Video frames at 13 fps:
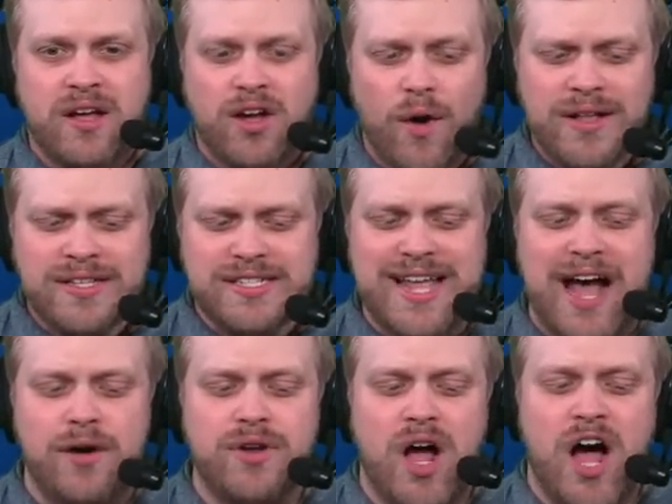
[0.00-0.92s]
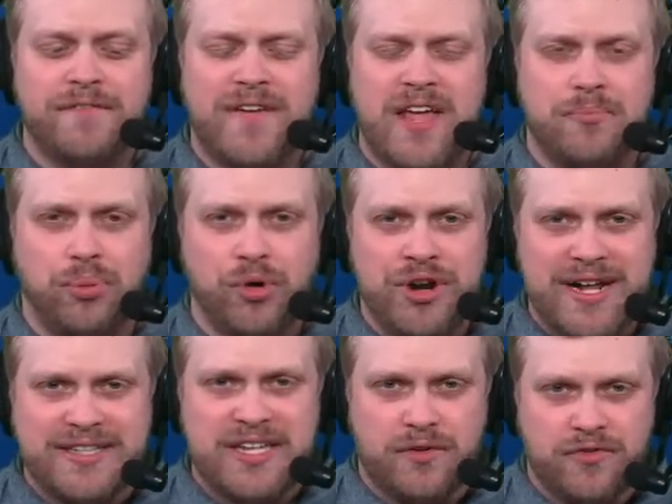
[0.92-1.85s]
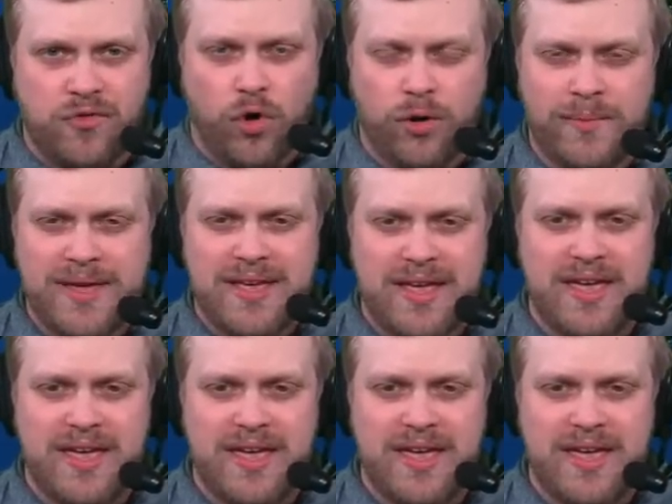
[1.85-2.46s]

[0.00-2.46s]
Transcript: Go ahead and sound off and predict it for me